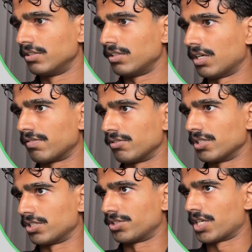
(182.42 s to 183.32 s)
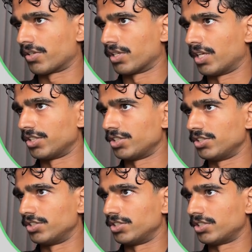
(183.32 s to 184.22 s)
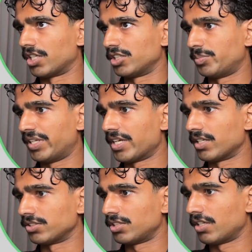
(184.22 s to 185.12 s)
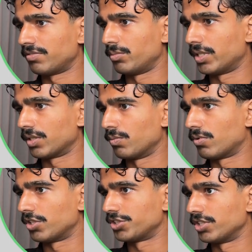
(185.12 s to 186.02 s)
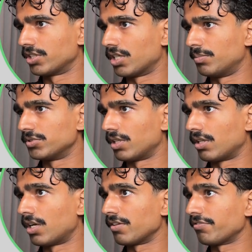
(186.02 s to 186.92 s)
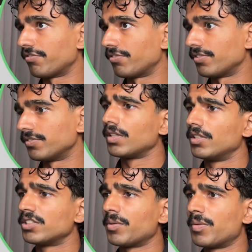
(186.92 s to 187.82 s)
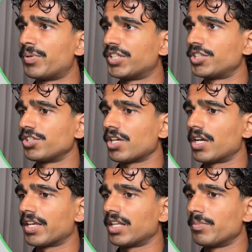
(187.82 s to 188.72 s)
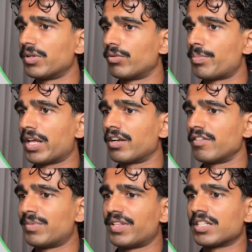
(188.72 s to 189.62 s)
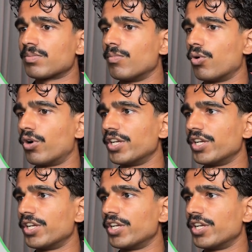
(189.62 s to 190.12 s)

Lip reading: after it does its calculations, it just starts spitting out stuff and we can watch it come to life. Some of the pictures are getting a bit repetitive, but that's more